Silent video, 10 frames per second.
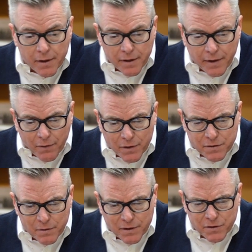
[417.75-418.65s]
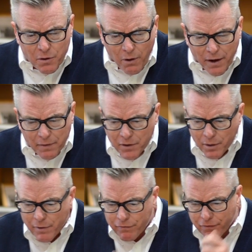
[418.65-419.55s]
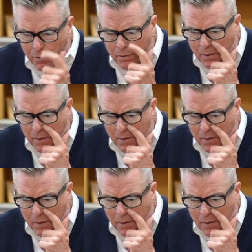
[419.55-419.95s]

Now let's let's go on a little bit further